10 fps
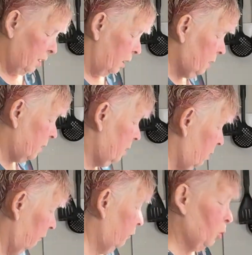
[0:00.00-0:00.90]
is,
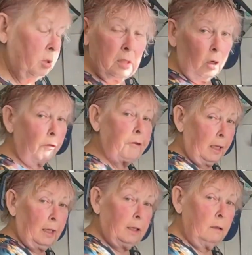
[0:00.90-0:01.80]
of course, not
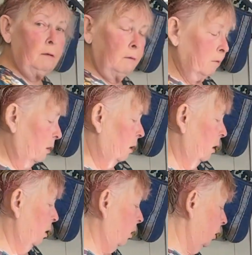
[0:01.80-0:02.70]
vegan.
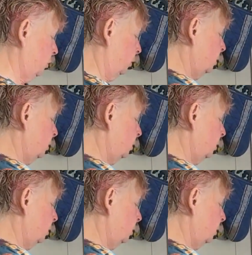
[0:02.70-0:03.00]
I do